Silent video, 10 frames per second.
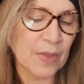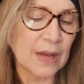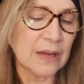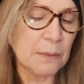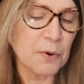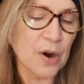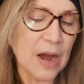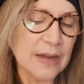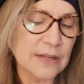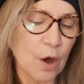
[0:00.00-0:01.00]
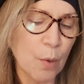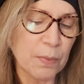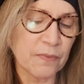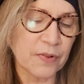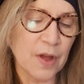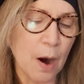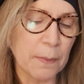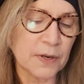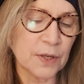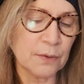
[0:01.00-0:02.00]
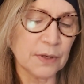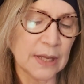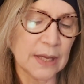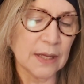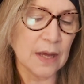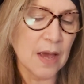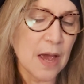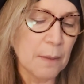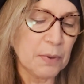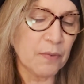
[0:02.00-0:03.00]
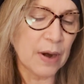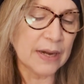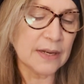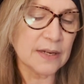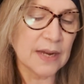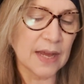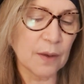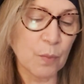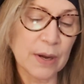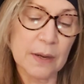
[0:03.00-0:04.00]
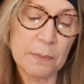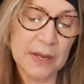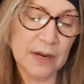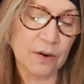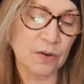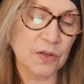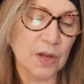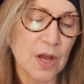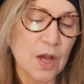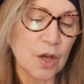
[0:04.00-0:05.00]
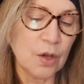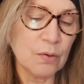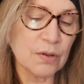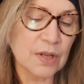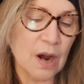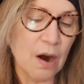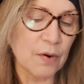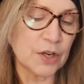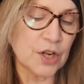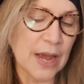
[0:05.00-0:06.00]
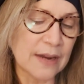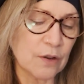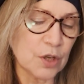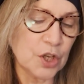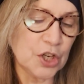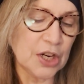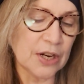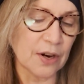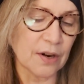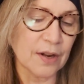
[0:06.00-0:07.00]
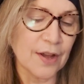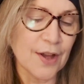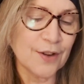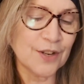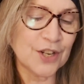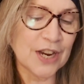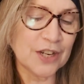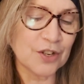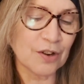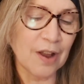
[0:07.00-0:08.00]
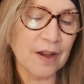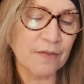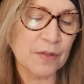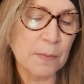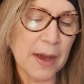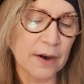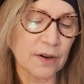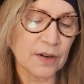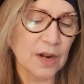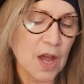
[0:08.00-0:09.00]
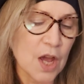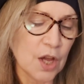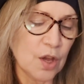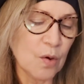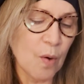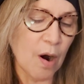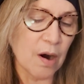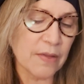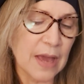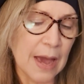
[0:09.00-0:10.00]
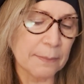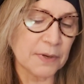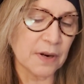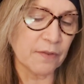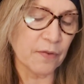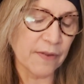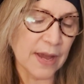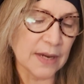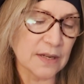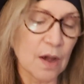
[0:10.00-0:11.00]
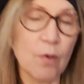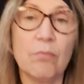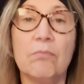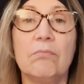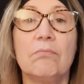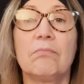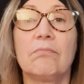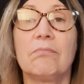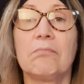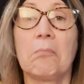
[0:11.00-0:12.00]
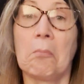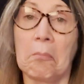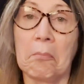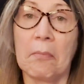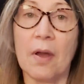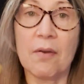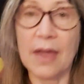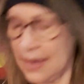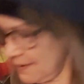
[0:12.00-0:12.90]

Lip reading: Keep your eyes open for the opportunity. Be ready to take it when it appears. Use courage and good cheer to change your luck for the better. You are the captain of your fate. Oh, okay.